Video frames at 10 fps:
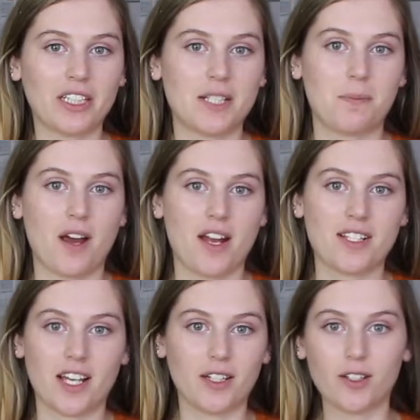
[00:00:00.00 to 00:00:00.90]
this bread is
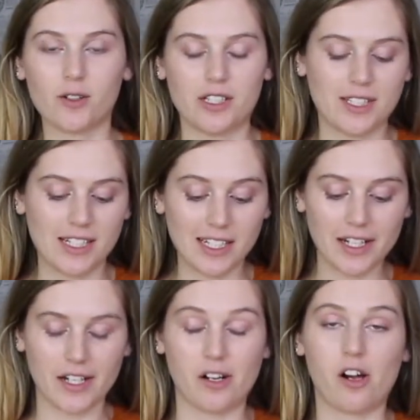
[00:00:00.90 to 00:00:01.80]
that you don't need to knead
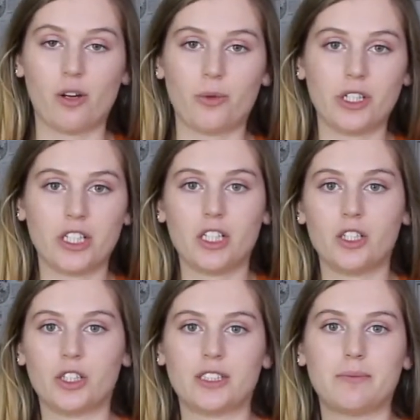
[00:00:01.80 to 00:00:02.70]
it at all. Really,
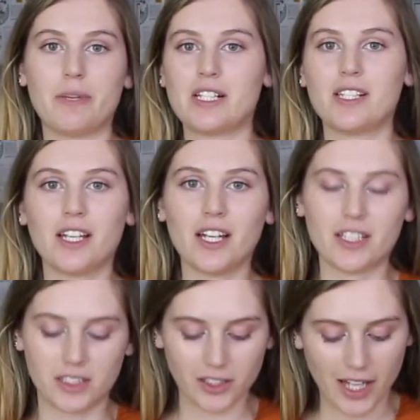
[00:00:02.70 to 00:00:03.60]
you're just mixing it
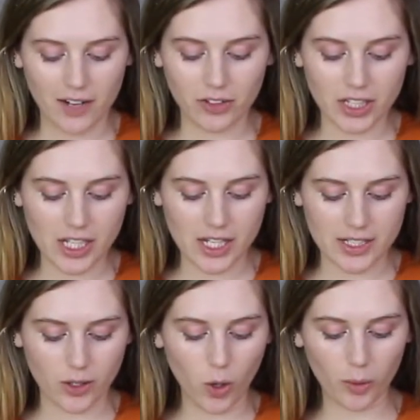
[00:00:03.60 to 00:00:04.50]
until everything is
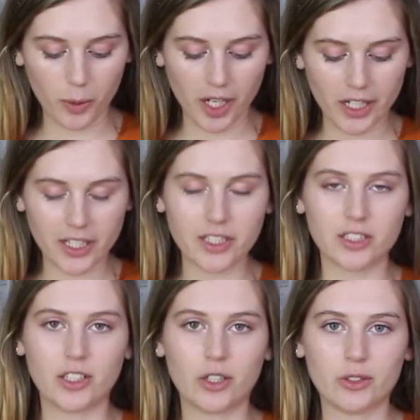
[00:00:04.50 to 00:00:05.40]
incorporated. The
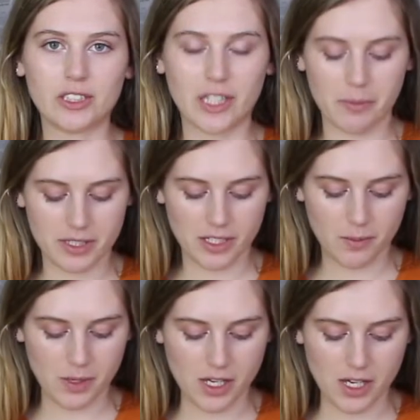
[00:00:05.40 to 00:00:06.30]
dough seems to
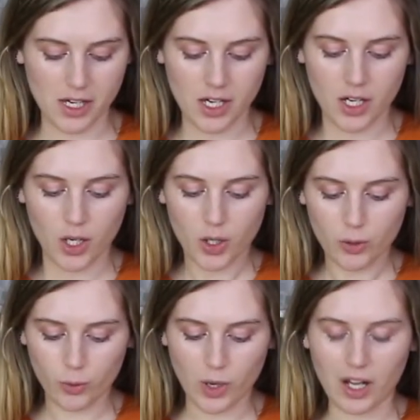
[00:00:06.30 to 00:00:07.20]
be
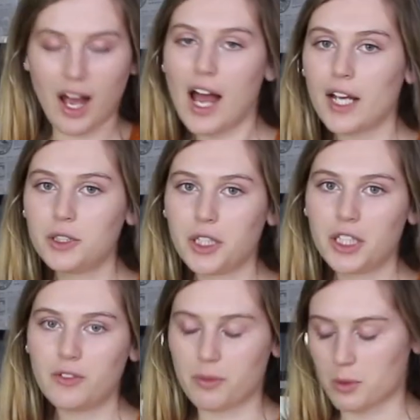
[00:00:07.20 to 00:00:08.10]
well
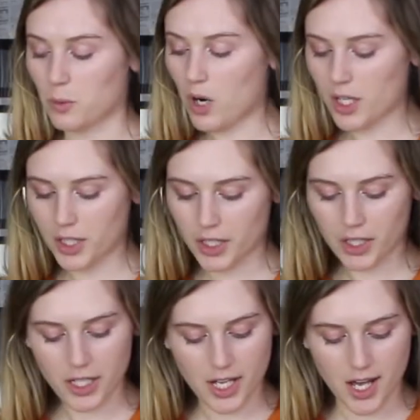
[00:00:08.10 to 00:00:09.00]
hydrated from the water.
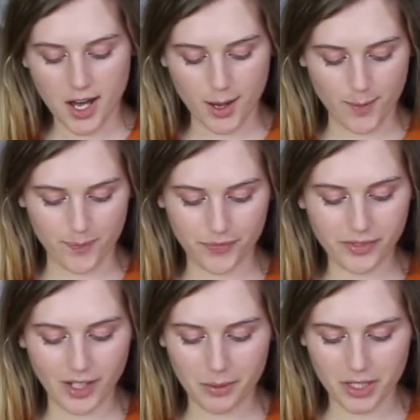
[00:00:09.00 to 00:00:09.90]
I'm
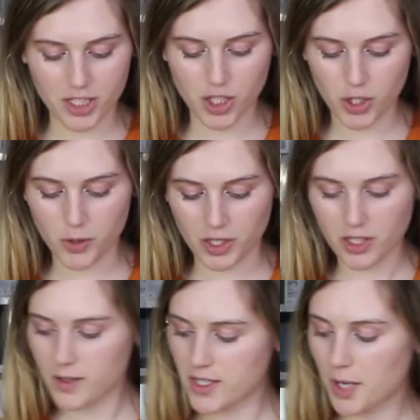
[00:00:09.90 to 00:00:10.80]
going to show you a
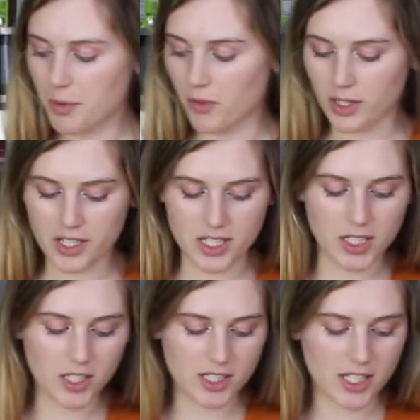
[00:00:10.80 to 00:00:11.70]
close-up of what this
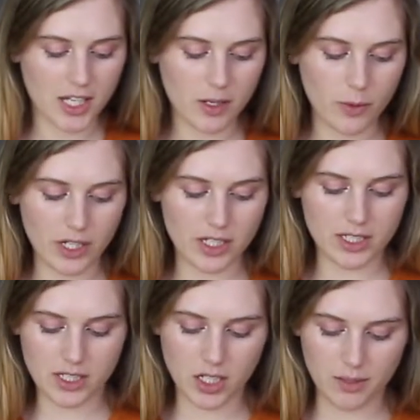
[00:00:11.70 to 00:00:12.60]
looks like when
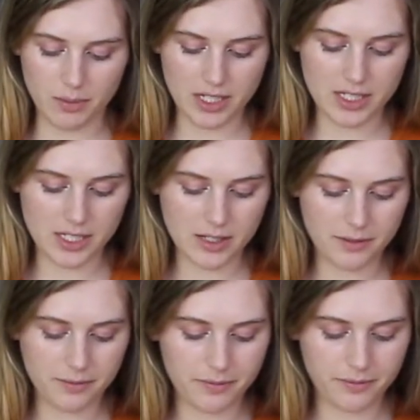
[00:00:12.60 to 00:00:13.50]
it's done mixing.